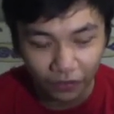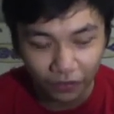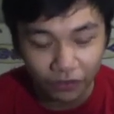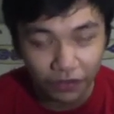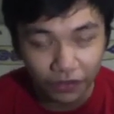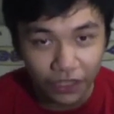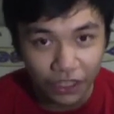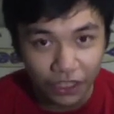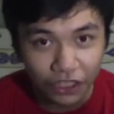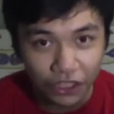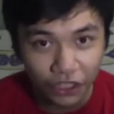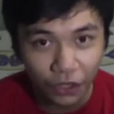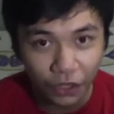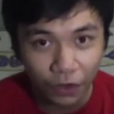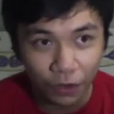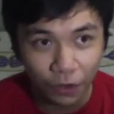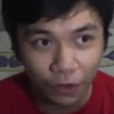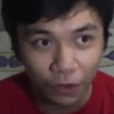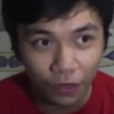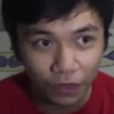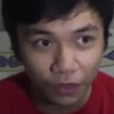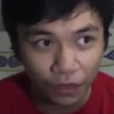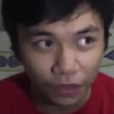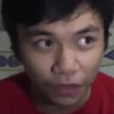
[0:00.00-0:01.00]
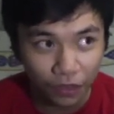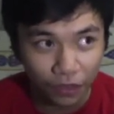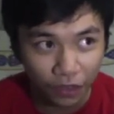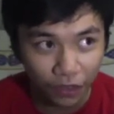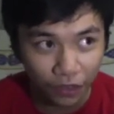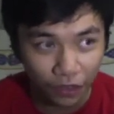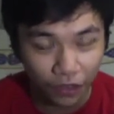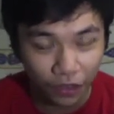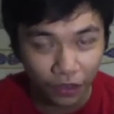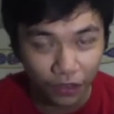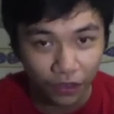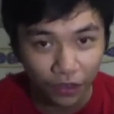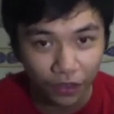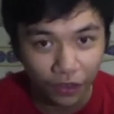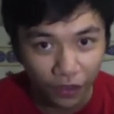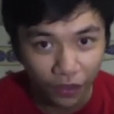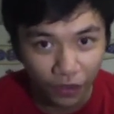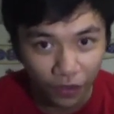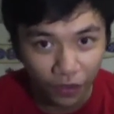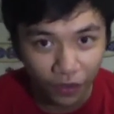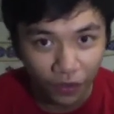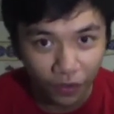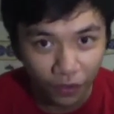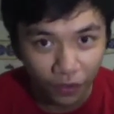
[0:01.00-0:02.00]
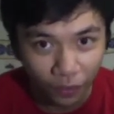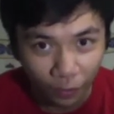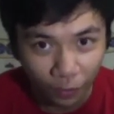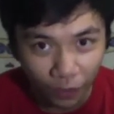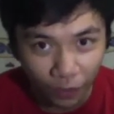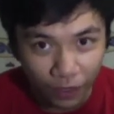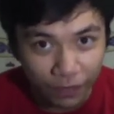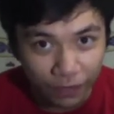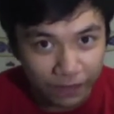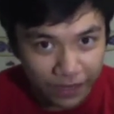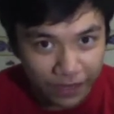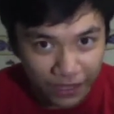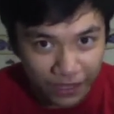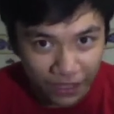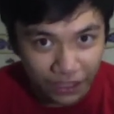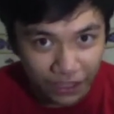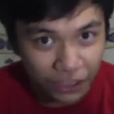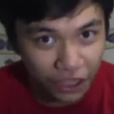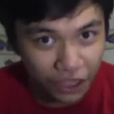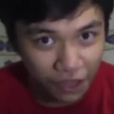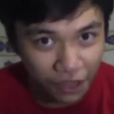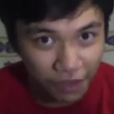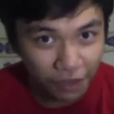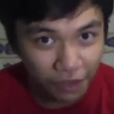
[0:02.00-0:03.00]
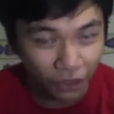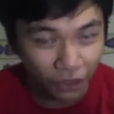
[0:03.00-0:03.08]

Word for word: videos with me just